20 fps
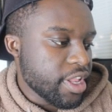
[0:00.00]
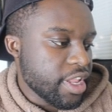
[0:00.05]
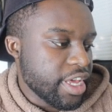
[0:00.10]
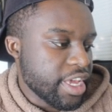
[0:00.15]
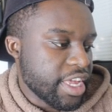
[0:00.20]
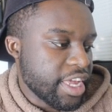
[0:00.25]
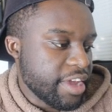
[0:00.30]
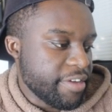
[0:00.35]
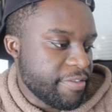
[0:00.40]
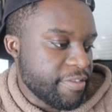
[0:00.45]

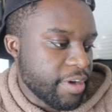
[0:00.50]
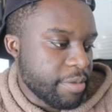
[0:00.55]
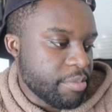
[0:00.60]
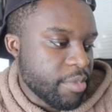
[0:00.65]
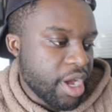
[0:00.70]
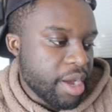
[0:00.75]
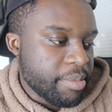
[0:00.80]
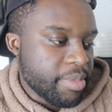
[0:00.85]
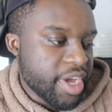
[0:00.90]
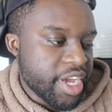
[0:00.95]
Like if I'm
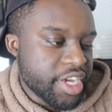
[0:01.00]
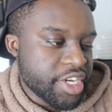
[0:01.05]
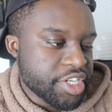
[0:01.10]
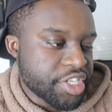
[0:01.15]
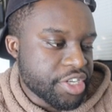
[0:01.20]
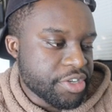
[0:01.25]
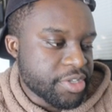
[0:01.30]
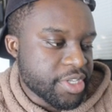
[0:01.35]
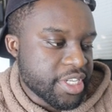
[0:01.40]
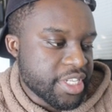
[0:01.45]
not buying
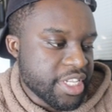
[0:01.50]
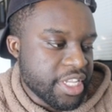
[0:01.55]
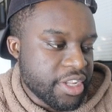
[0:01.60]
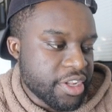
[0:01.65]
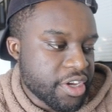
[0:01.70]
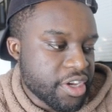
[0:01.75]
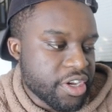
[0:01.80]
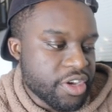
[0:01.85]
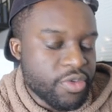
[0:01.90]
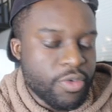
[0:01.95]
shoes because they
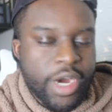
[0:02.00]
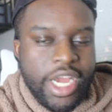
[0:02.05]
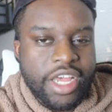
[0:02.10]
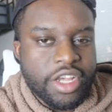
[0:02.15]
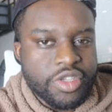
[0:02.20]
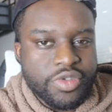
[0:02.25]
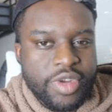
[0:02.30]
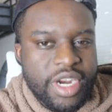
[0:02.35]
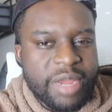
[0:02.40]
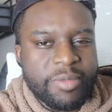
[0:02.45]
look good, why
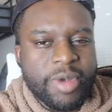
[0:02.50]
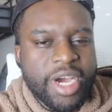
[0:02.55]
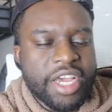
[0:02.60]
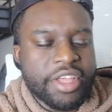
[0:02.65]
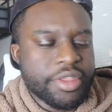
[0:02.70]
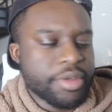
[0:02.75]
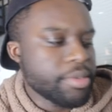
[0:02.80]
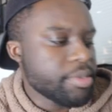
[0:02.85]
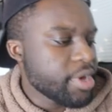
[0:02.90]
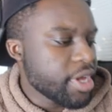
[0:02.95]
else would I
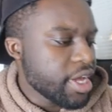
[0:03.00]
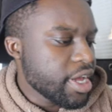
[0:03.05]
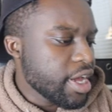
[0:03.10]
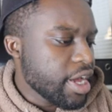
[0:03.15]
buy them?